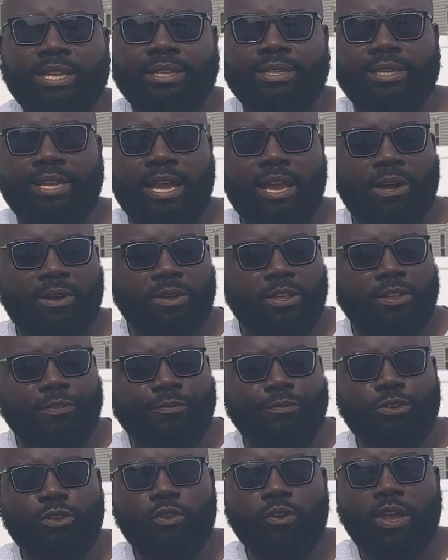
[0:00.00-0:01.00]
Now,
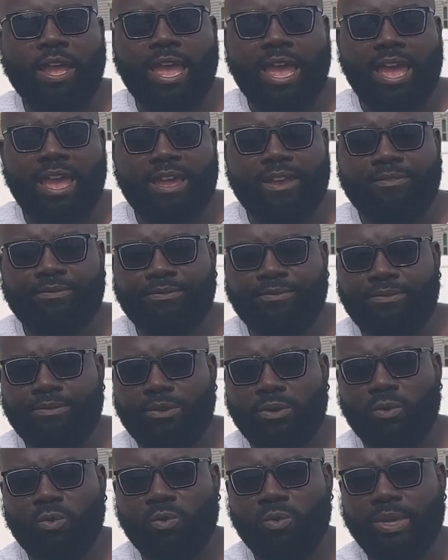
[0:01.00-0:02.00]
if you have
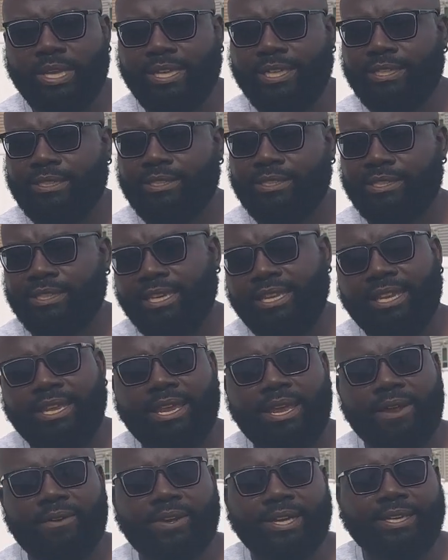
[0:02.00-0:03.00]
weeds
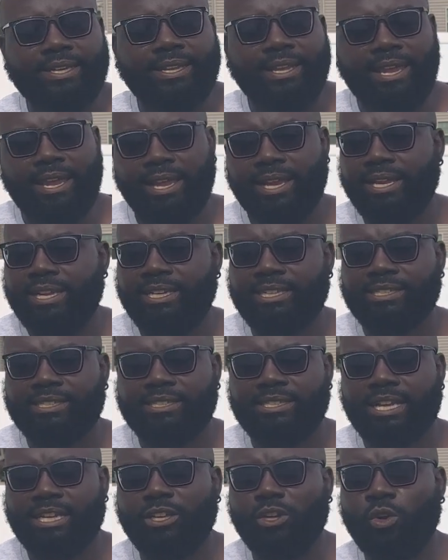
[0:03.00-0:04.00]
here and there, it's
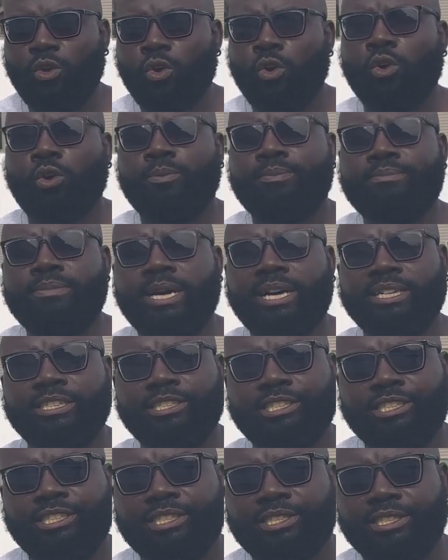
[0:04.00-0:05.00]
not a whole bunch